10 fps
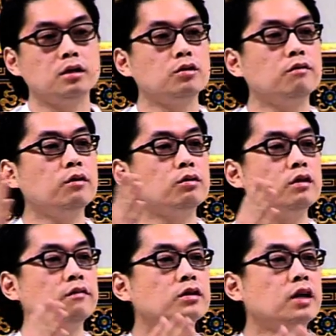to invoke
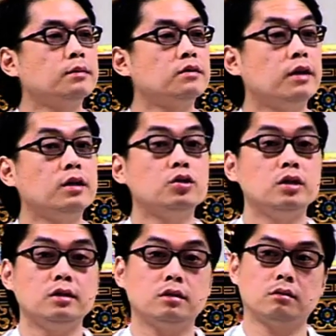different types of
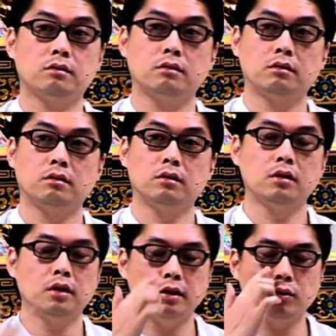energies
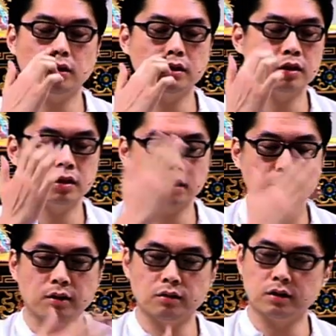in order to
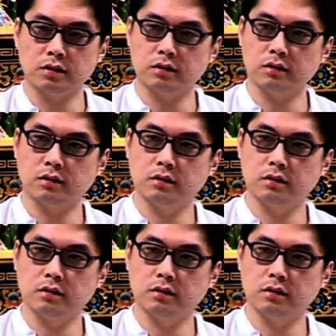dispel this.